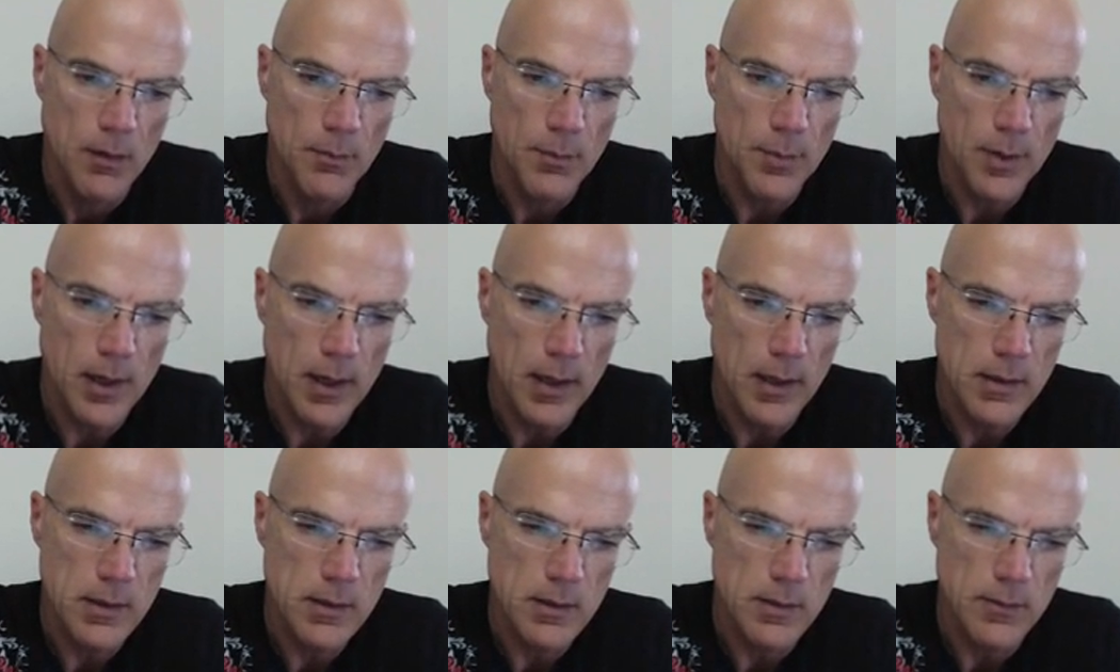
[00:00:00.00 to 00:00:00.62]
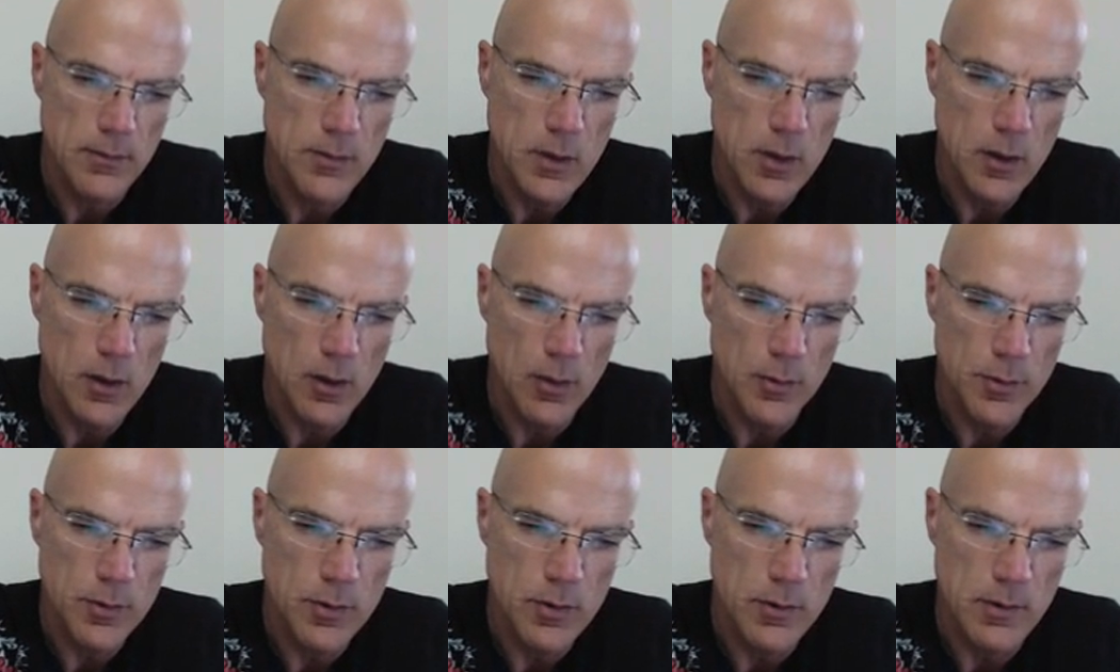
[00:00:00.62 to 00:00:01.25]
price of the
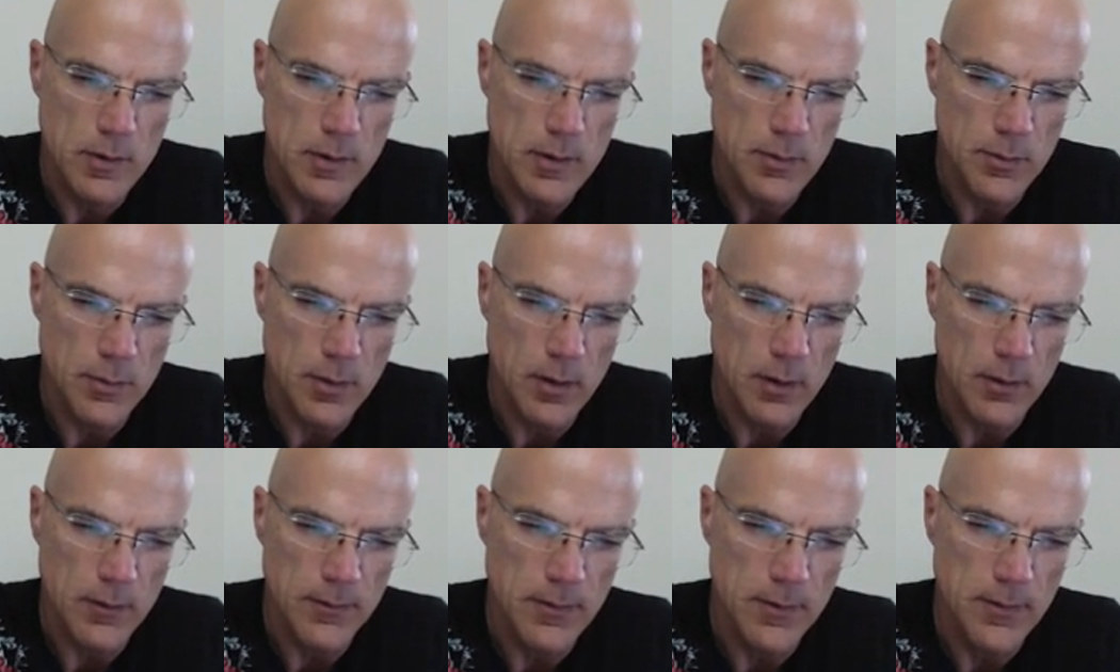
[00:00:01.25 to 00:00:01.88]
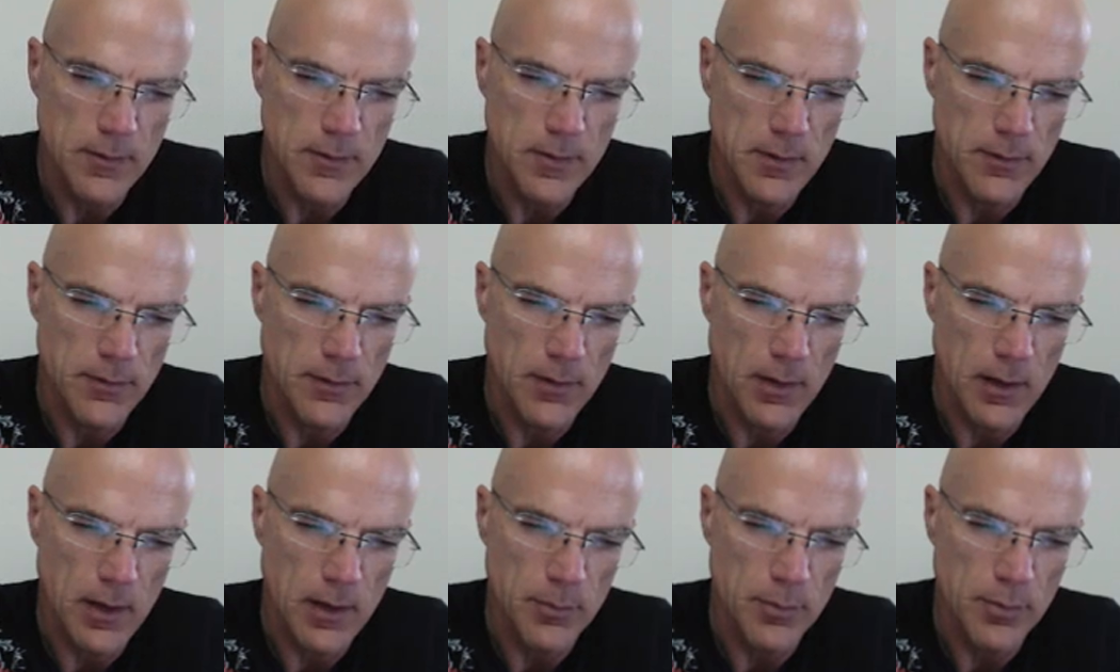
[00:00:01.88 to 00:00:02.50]
option is about
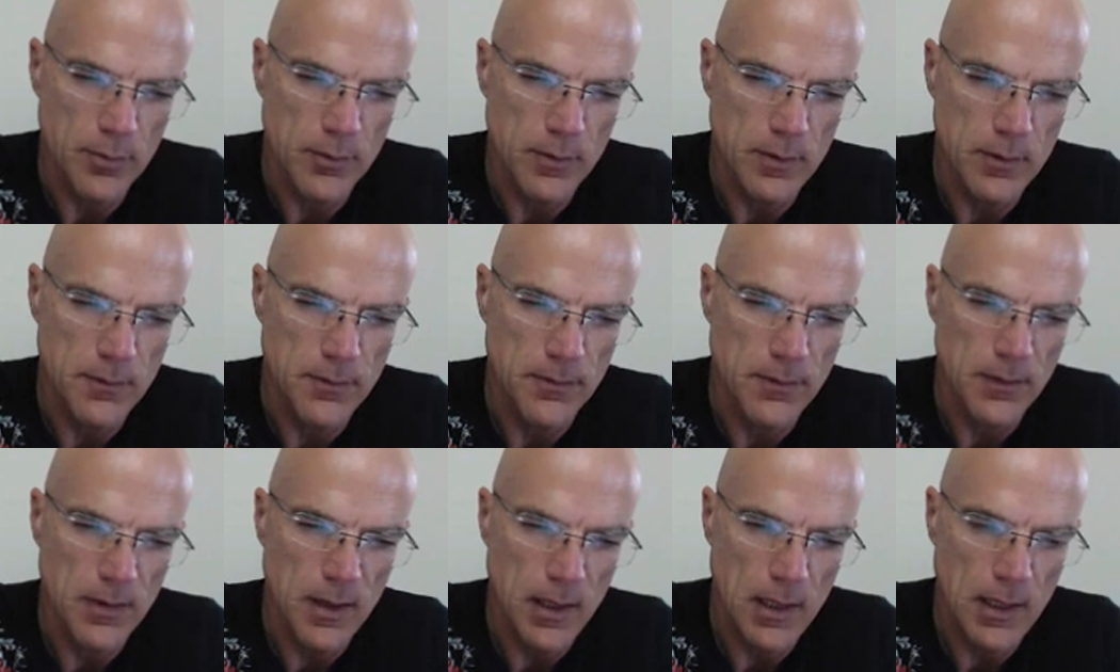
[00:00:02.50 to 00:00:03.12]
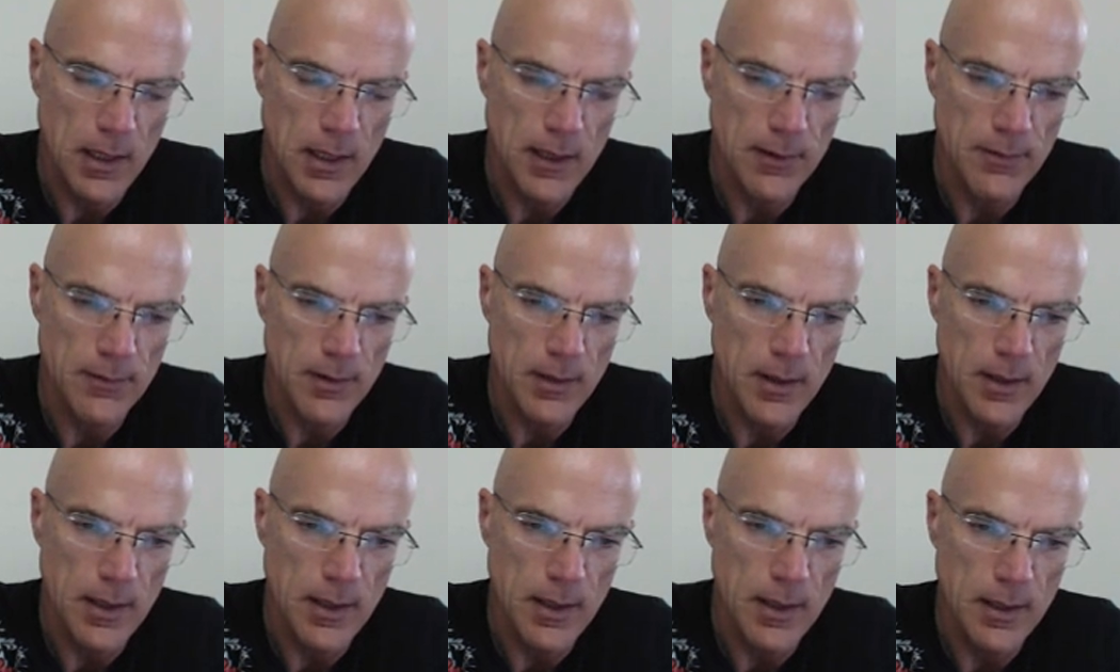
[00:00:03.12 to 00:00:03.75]
fifty-five point five,
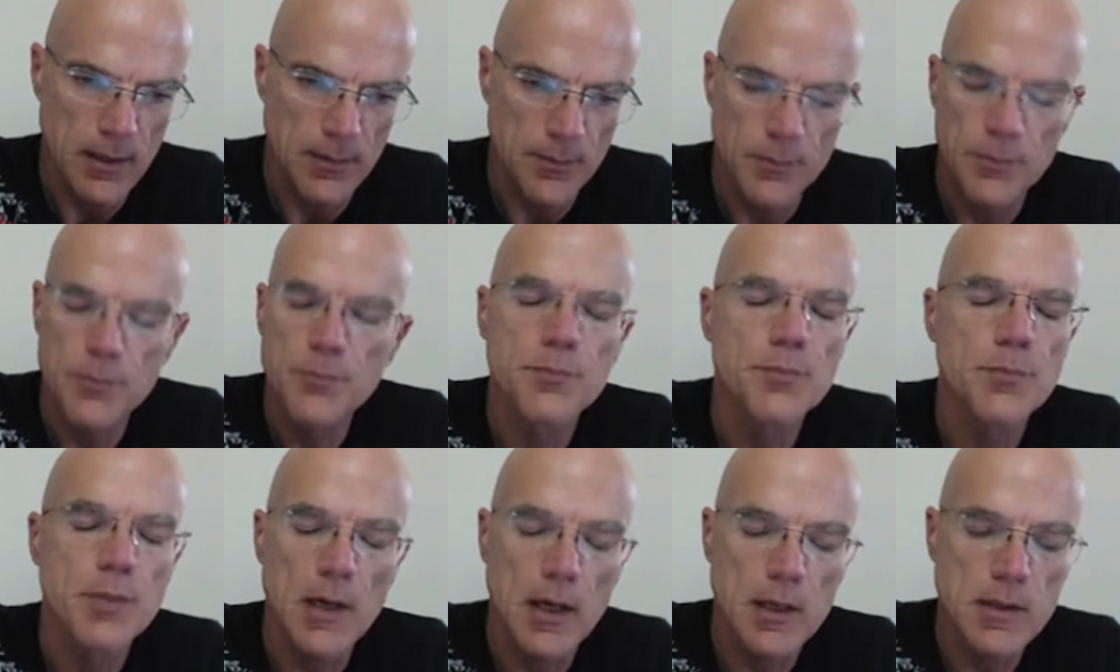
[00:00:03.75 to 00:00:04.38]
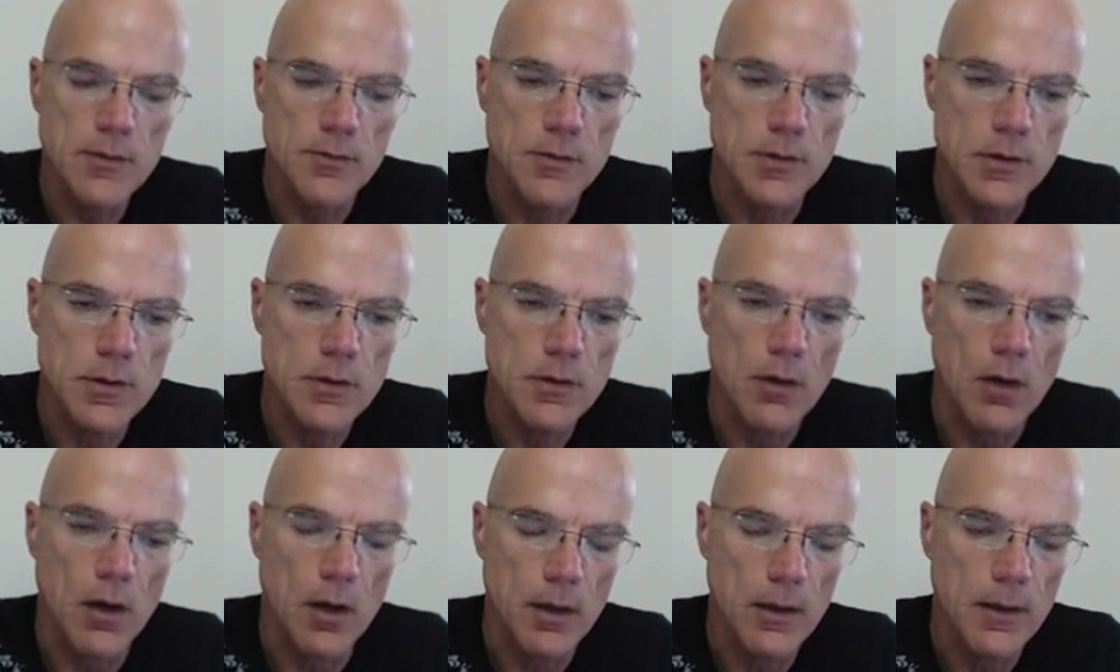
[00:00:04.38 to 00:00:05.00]
uh, price of the
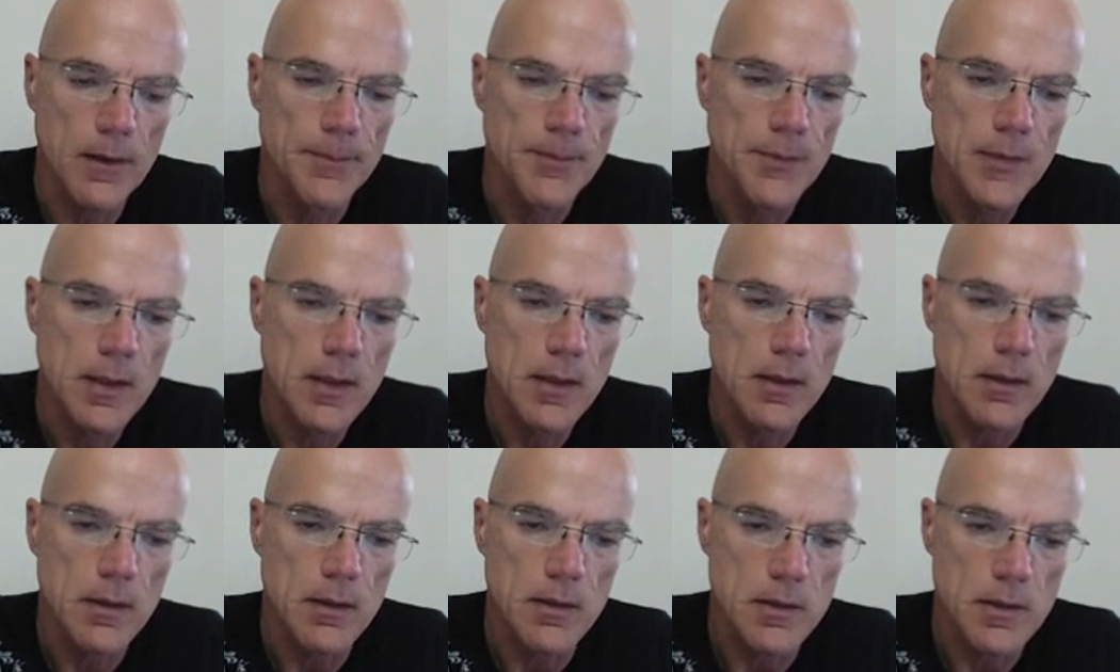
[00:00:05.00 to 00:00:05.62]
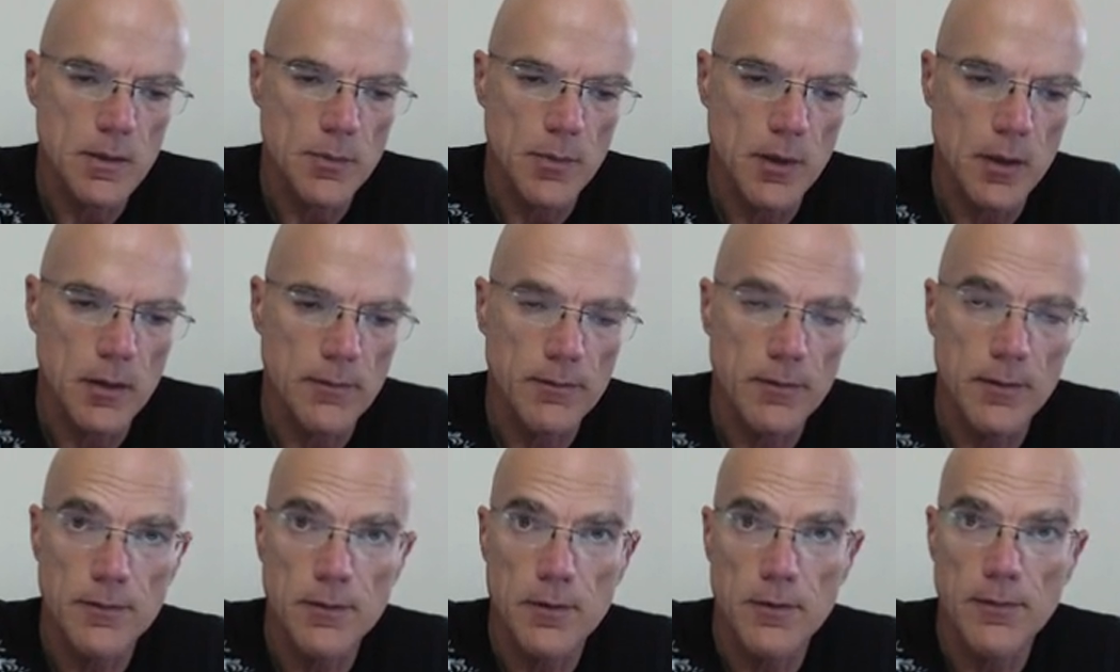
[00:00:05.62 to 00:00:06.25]
stock is about
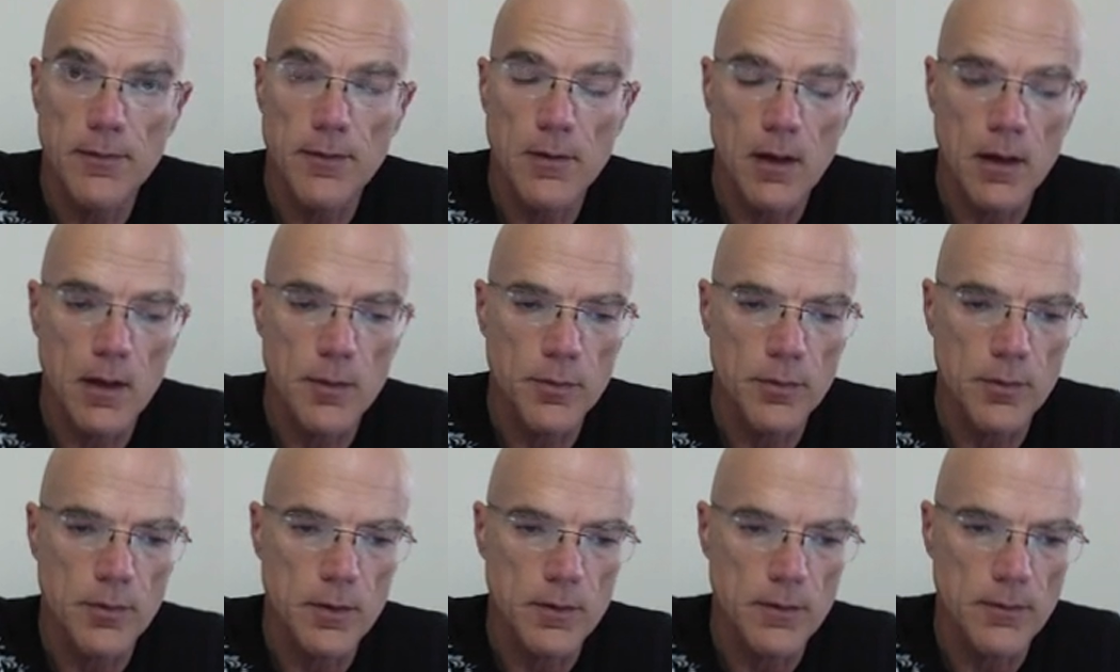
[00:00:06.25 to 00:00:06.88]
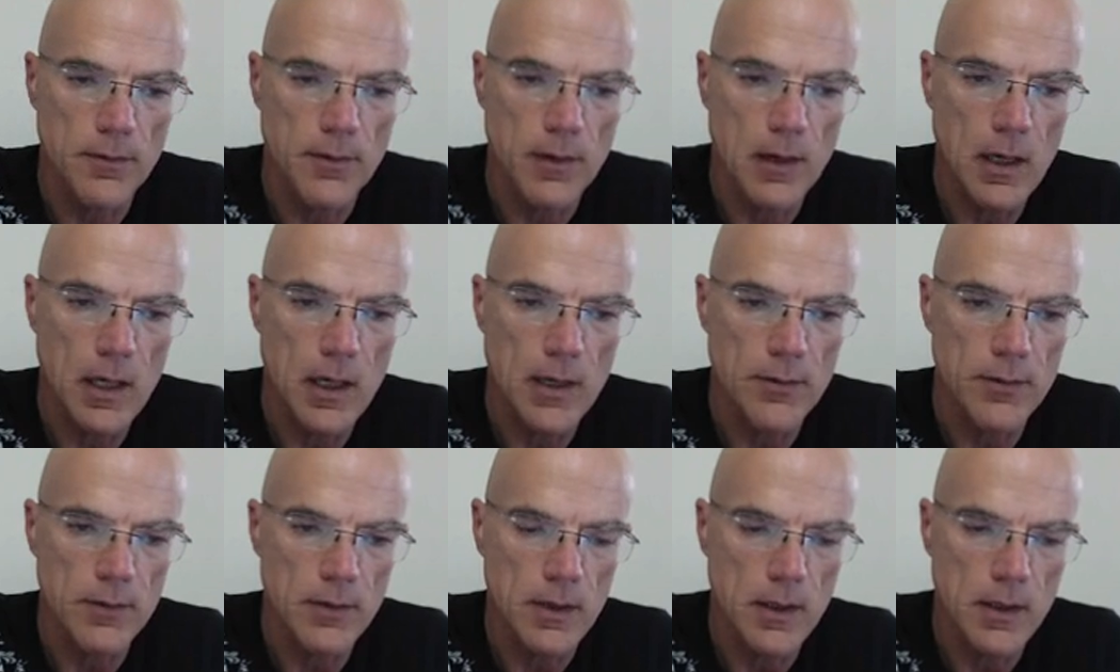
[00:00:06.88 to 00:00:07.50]
fifty-five point
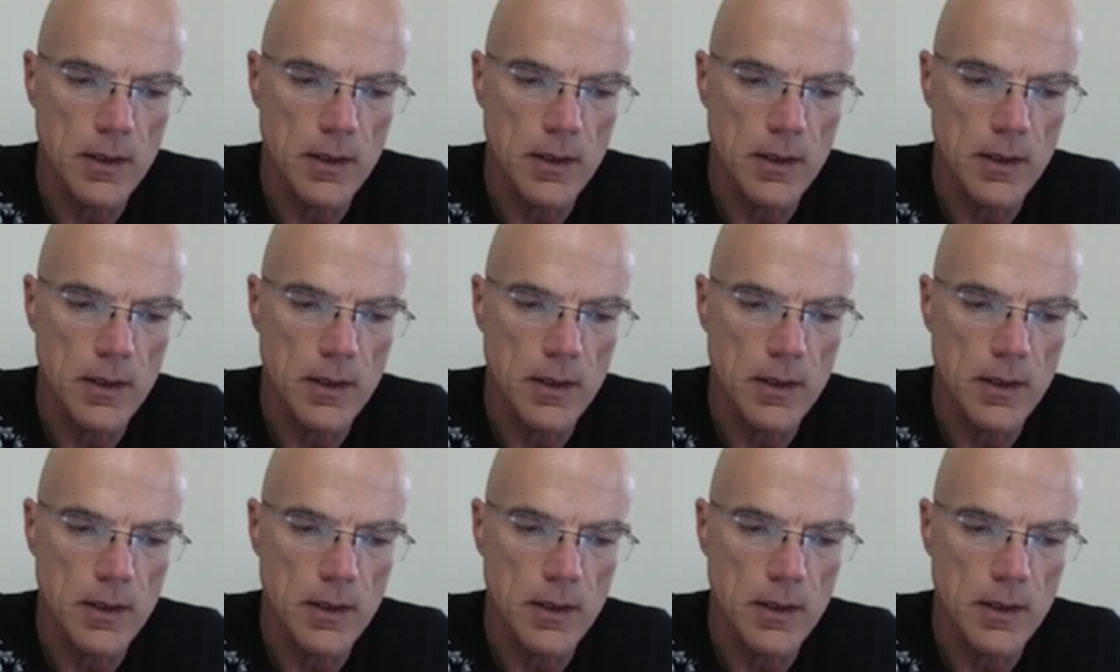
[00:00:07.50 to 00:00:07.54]
five